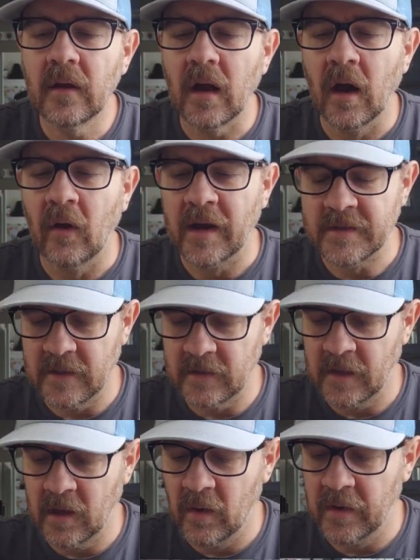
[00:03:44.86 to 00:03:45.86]
I see,
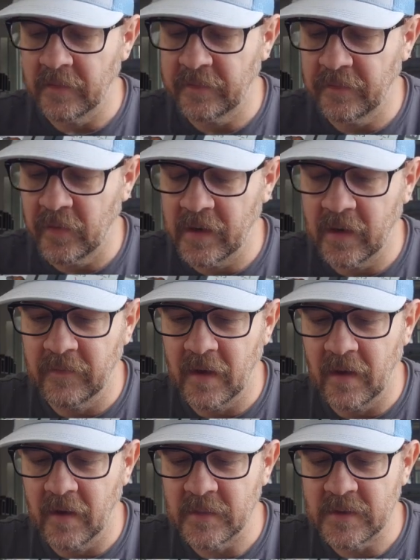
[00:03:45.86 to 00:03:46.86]
they go on the front of the
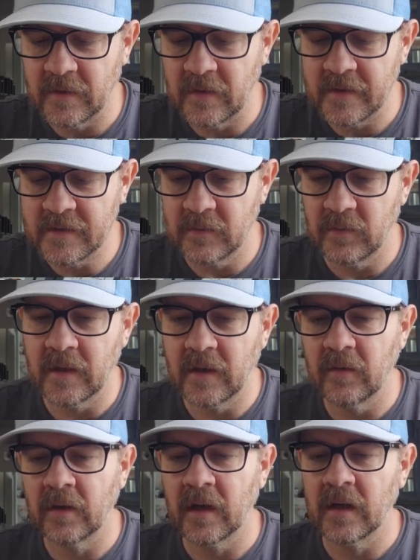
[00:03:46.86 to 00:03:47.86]
arms here. I see where they
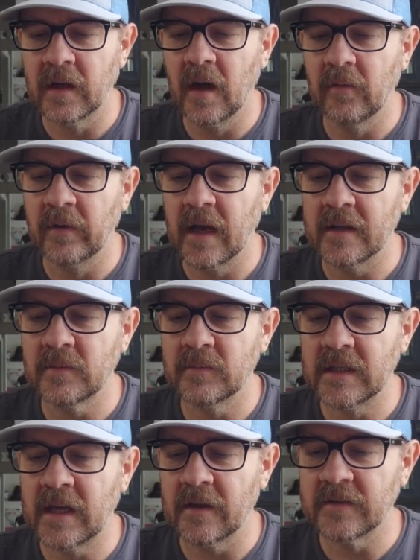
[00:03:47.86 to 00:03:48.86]
go. They're going to go, we got some
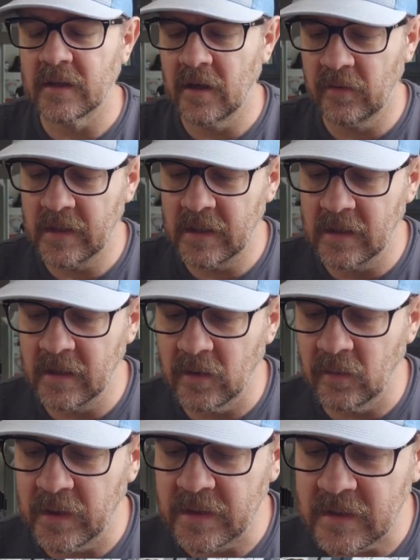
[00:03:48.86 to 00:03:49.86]
decals that go here, which